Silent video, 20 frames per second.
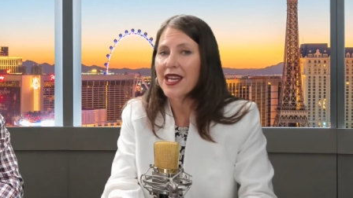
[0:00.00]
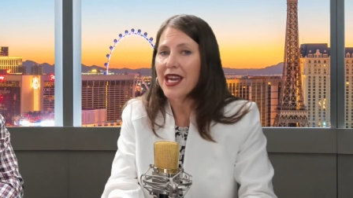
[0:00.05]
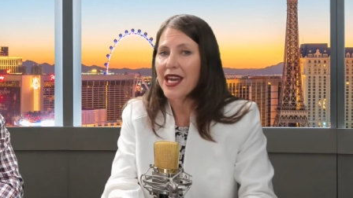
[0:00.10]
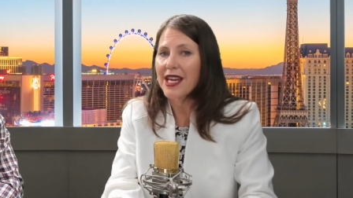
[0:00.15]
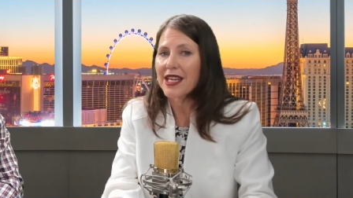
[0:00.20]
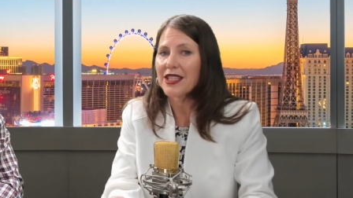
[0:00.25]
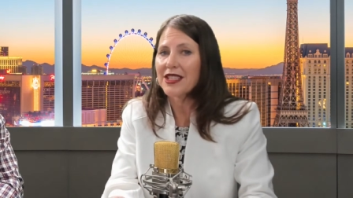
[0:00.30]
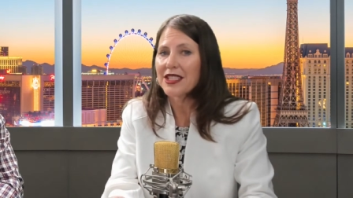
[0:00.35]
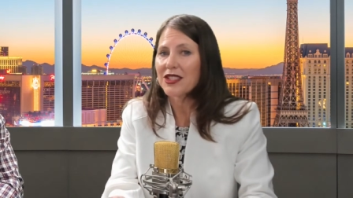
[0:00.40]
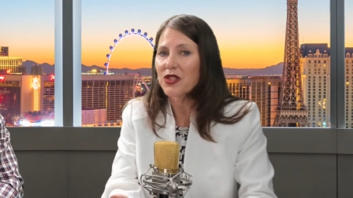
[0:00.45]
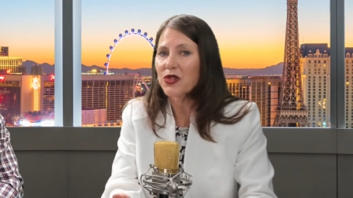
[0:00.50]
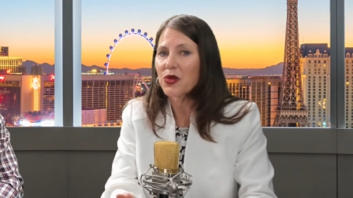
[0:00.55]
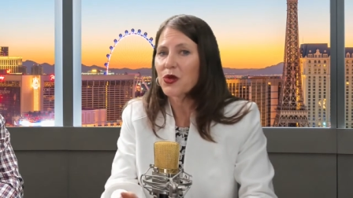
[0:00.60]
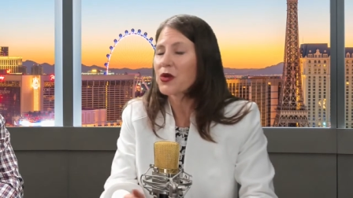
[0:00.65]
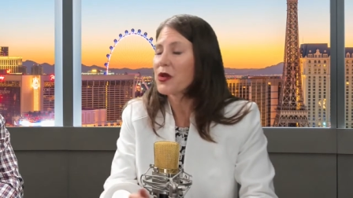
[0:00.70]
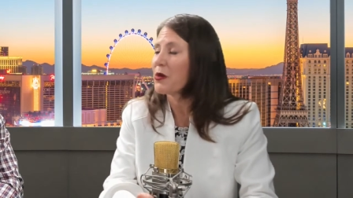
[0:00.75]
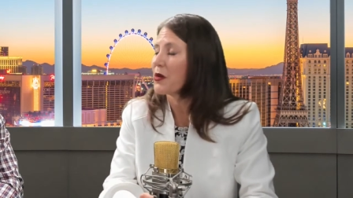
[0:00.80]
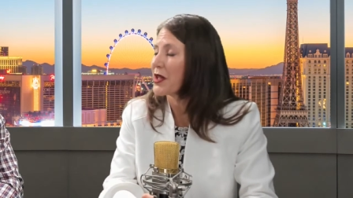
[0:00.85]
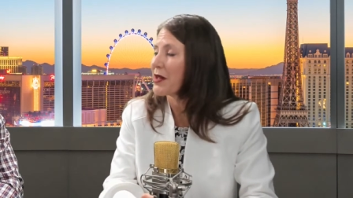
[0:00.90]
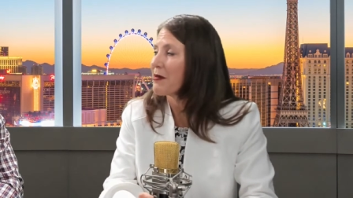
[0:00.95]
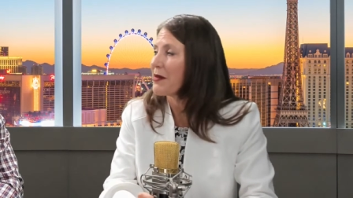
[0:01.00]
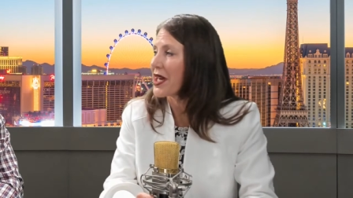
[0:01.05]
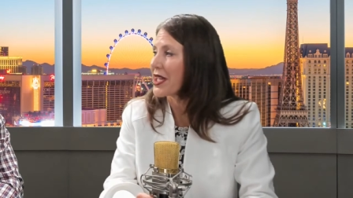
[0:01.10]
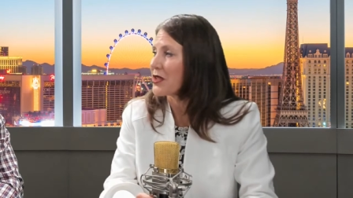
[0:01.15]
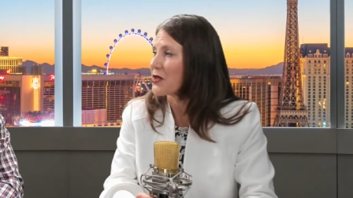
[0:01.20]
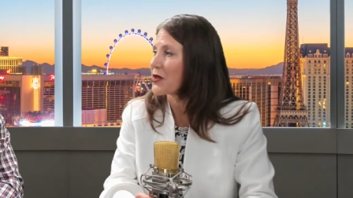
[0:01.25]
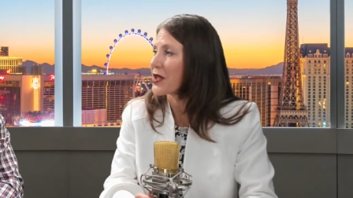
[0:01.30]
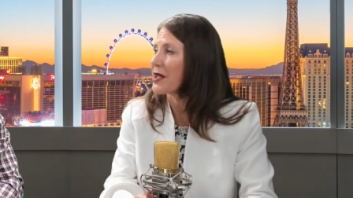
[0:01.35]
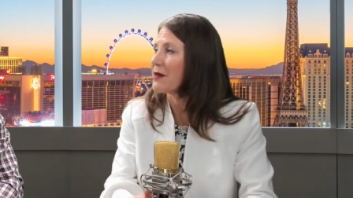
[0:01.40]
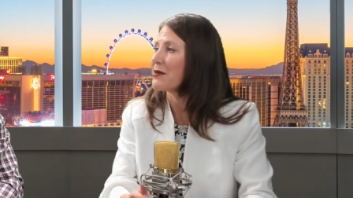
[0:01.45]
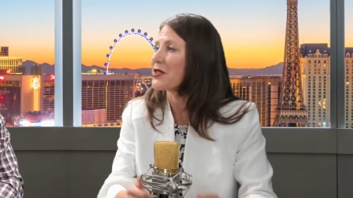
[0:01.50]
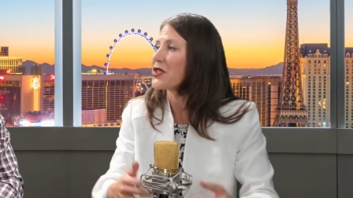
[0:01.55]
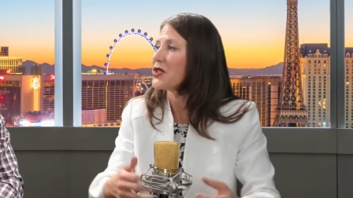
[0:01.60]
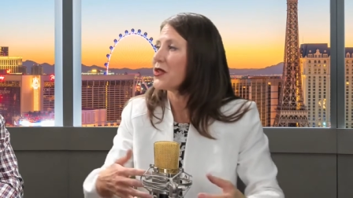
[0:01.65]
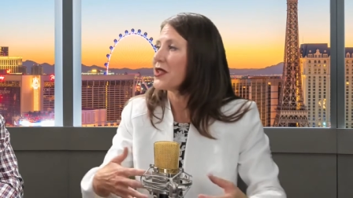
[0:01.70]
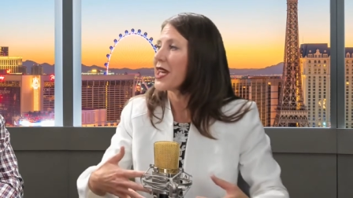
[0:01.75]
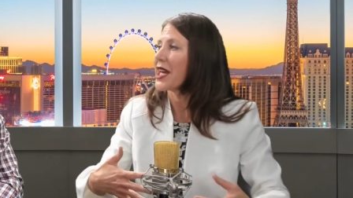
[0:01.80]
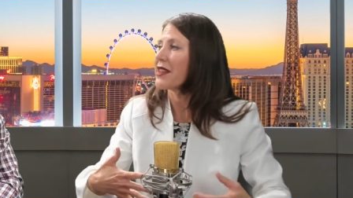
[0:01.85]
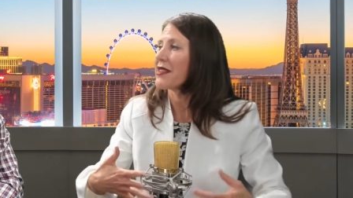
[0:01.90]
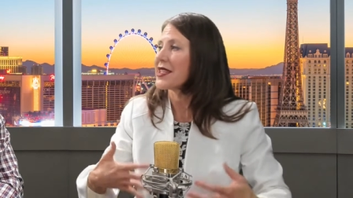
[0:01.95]
and it's truly one of my dreams to
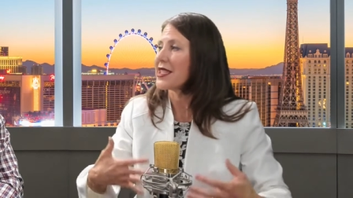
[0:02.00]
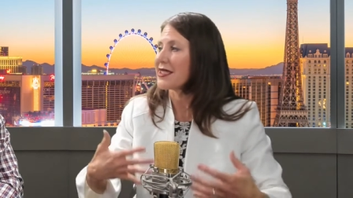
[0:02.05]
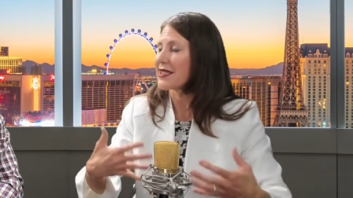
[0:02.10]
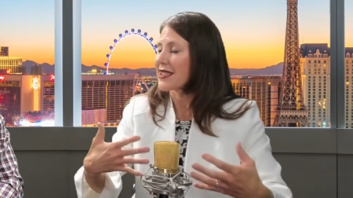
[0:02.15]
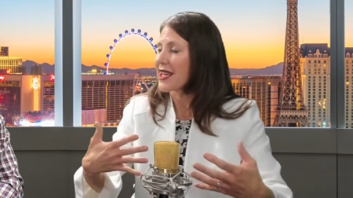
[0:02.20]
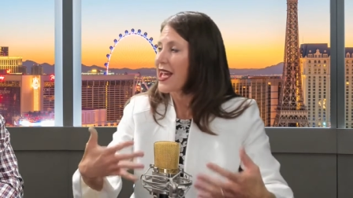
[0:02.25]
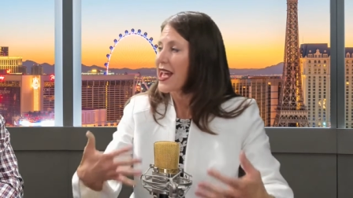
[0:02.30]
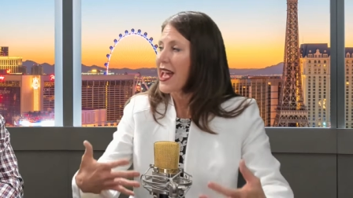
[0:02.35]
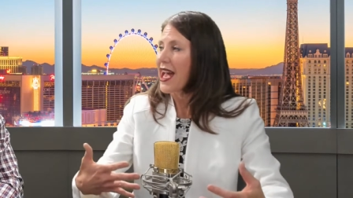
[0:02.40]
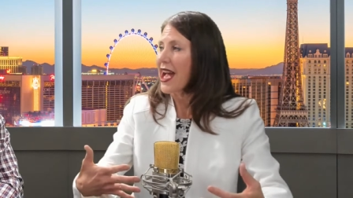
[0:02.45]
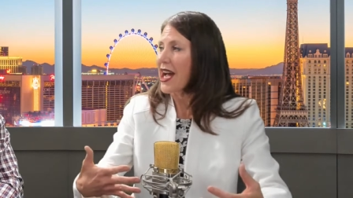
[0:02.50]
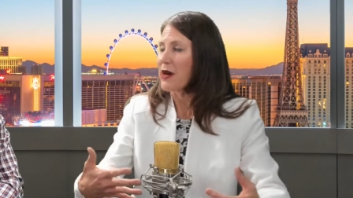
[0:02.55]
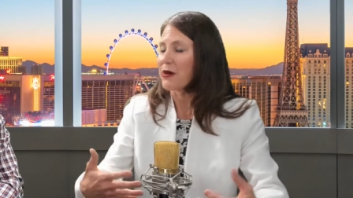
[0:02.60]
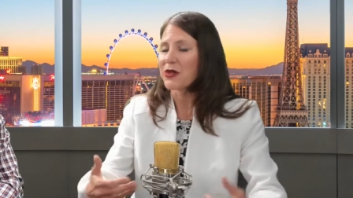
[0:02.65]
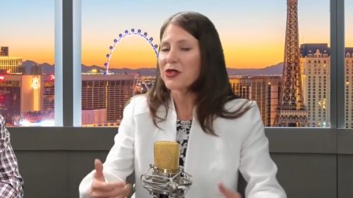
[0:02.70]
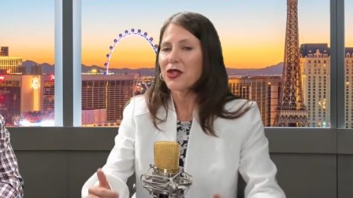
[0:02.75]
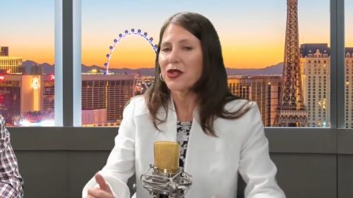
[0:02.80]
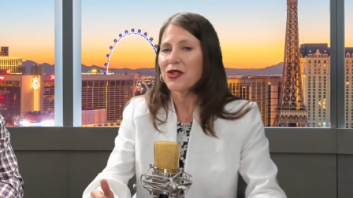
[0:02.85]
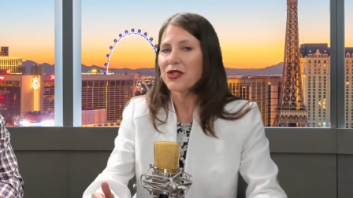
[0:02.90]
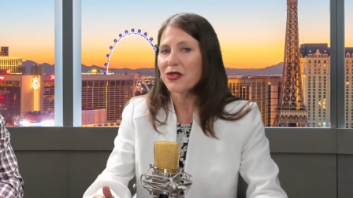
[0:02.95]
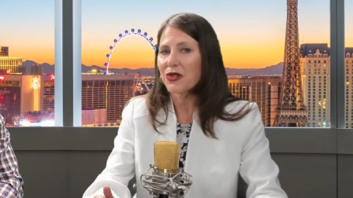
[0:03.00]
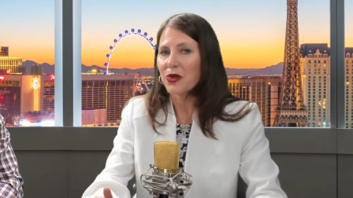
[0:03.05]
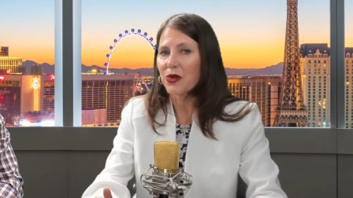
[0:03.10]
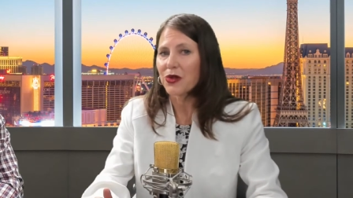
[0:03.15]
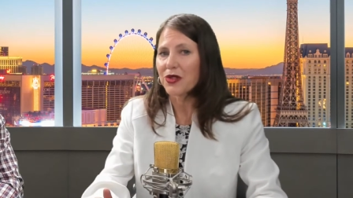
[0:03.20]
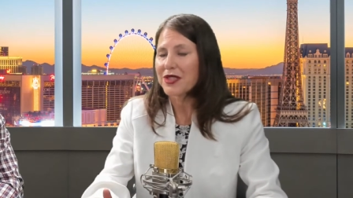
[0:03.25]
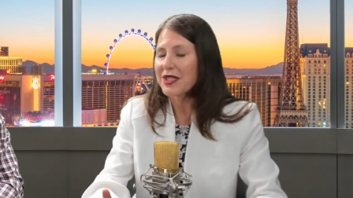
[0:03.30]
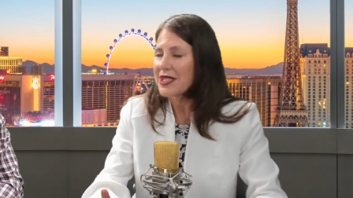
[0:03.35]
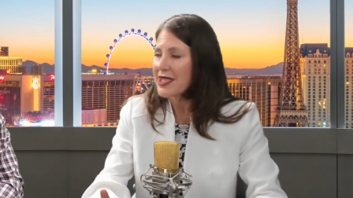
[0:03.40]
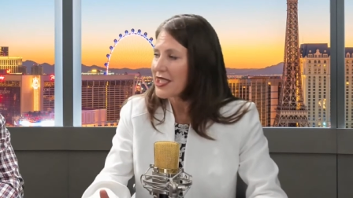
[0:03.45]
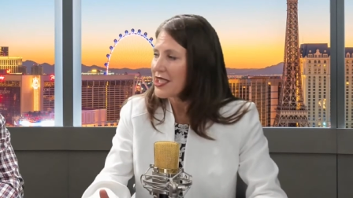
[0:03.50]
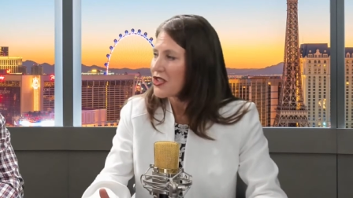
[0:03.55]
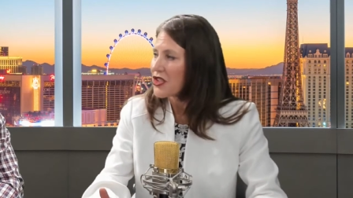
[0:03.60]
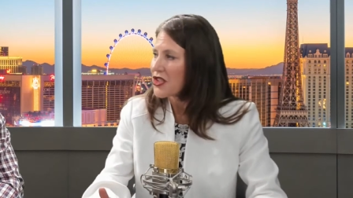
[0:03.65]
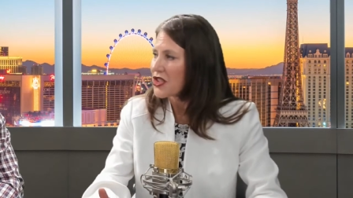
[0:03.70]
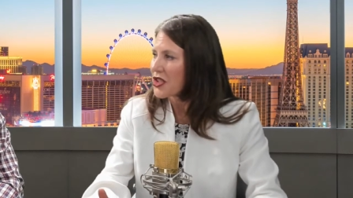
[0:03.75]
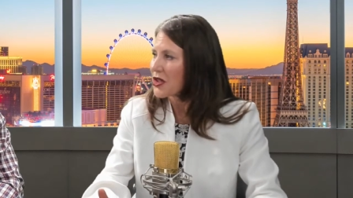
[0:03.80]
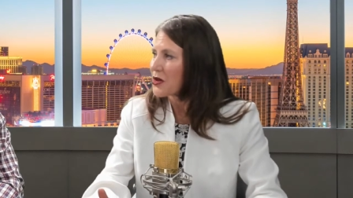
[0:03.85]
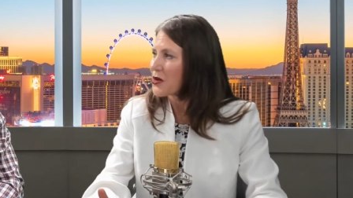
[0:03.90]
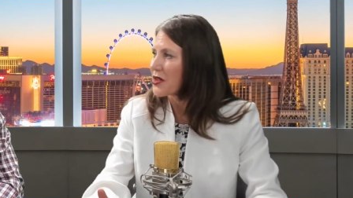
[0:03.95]
get this out to the schools and teach
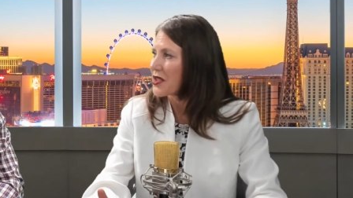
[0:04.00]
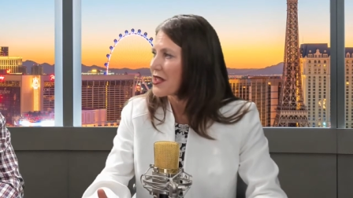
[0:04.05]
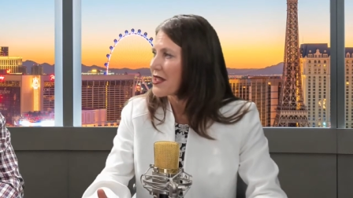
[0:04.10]
children